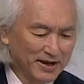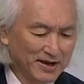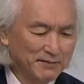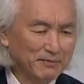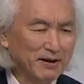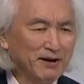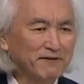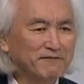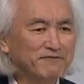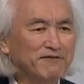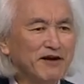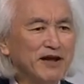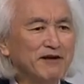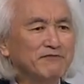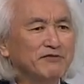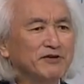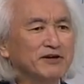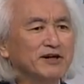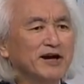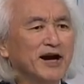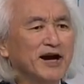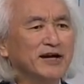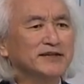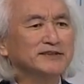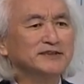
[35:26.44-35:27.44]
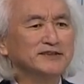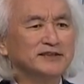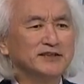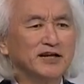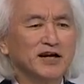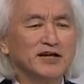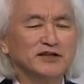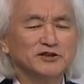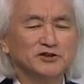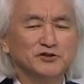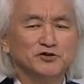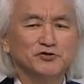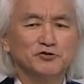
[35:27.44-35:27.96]
And my favorite
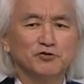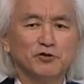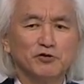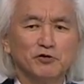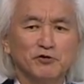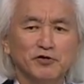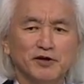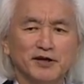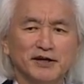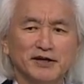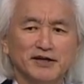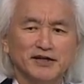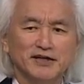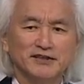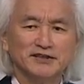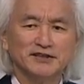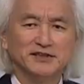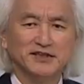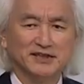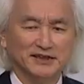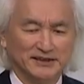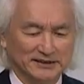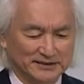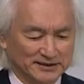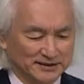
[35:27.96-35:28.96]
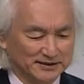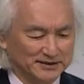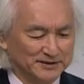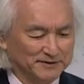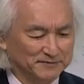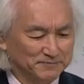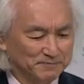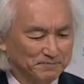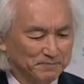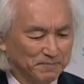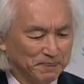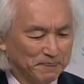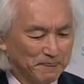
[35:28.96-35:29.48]
Einstein story is this.
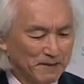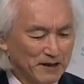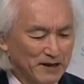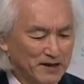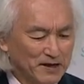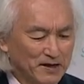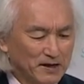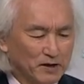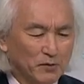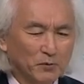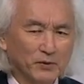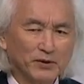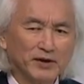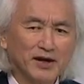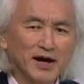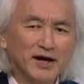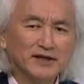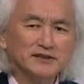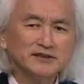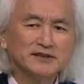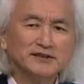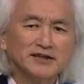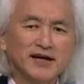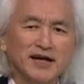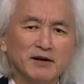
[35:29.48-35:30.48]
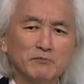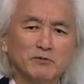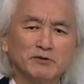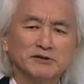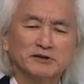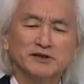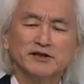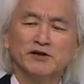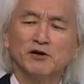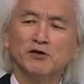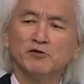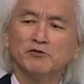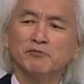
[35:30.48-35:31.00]
When Einstein was
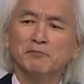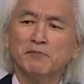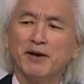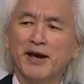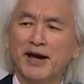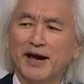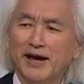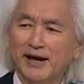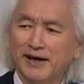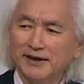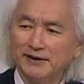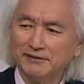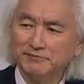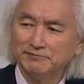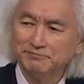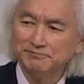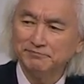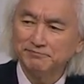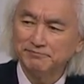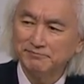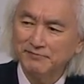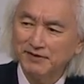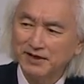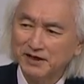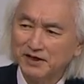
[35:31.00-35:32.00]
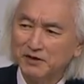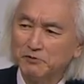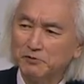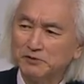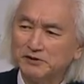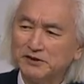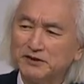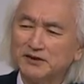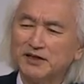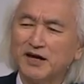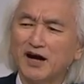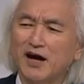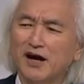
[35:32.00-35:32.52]
an old man, he
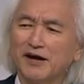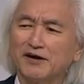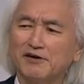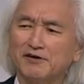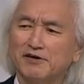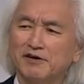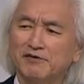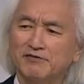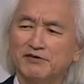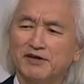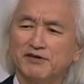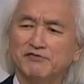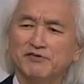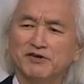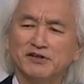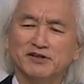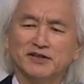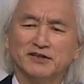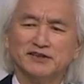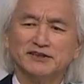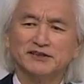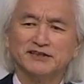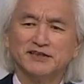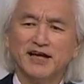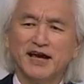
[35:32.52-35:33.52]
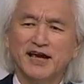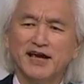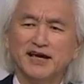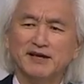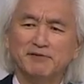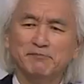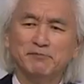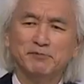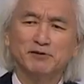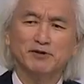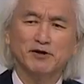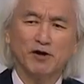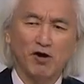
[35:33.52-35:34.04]
was tired of giving the
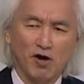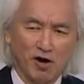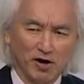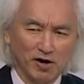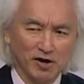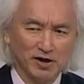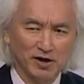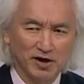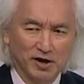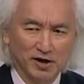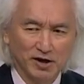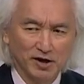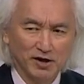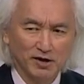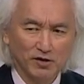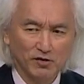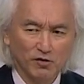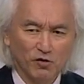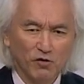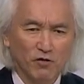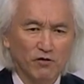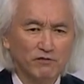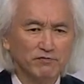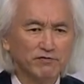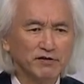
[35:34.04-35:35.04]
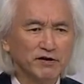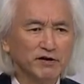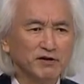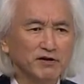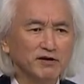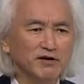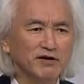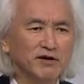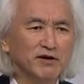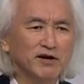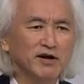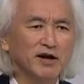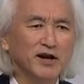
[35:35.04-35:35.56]
same talk
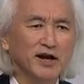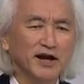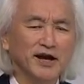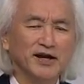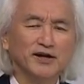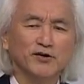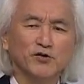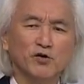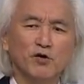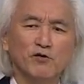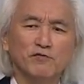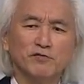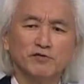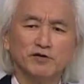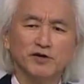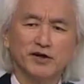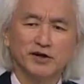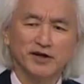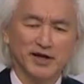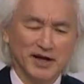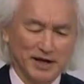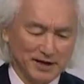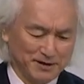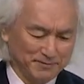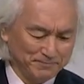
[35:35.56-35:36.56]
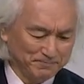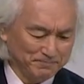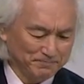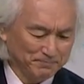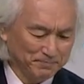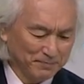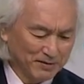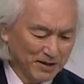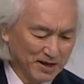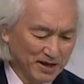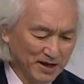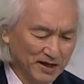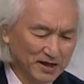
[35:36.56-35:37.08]
over and over again.
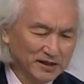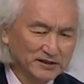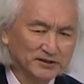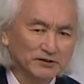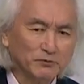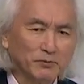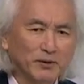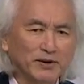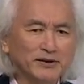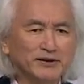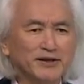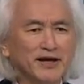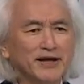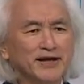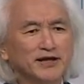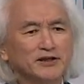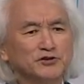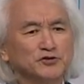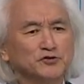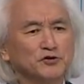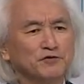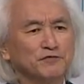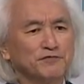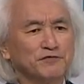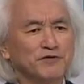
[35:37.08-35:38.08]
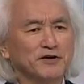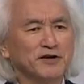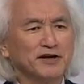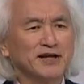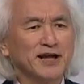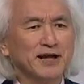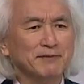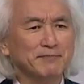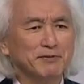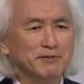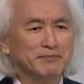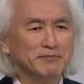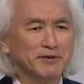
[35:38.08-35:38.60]
So one day his chauffeur
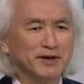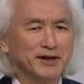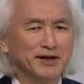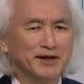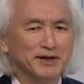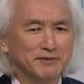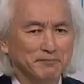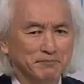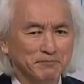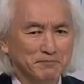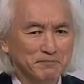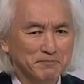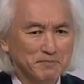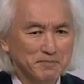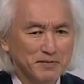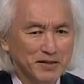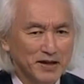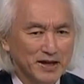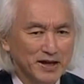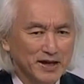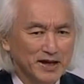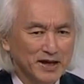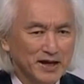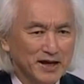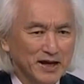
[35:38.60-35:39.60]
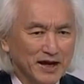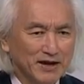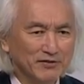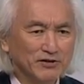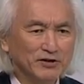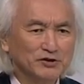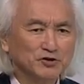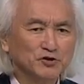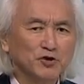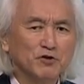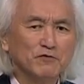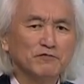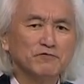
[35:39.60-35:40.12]
came up to him, and
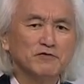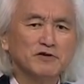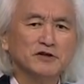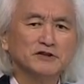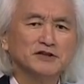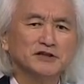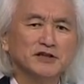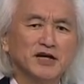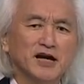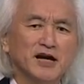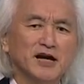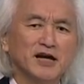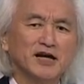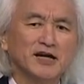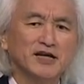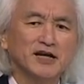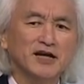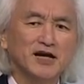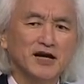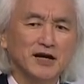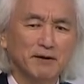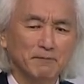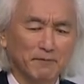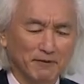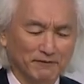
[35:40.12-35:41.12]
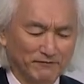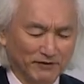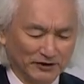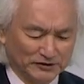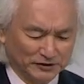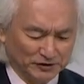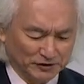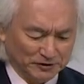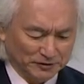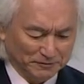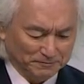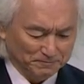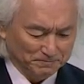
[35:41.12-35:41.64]
the chauffeur said,
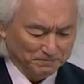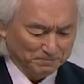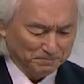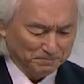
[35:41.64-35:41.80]
"Professor,